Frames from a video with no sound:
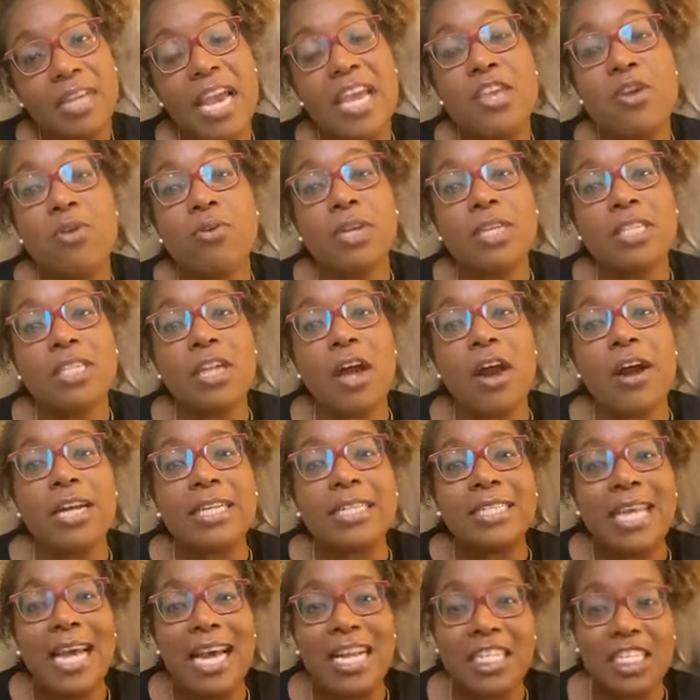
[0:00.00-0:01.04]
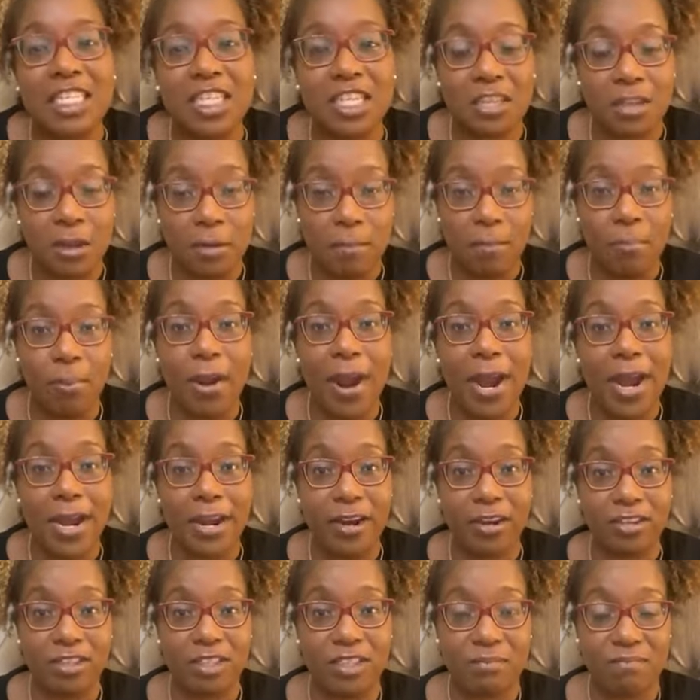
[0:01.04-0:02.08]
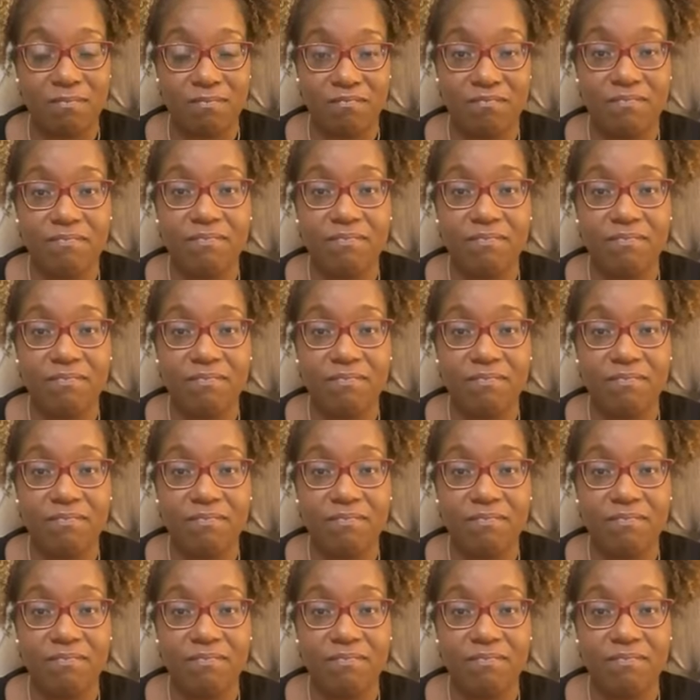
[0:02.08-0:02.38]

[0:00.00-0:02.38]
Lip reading: And you can start touching them prayers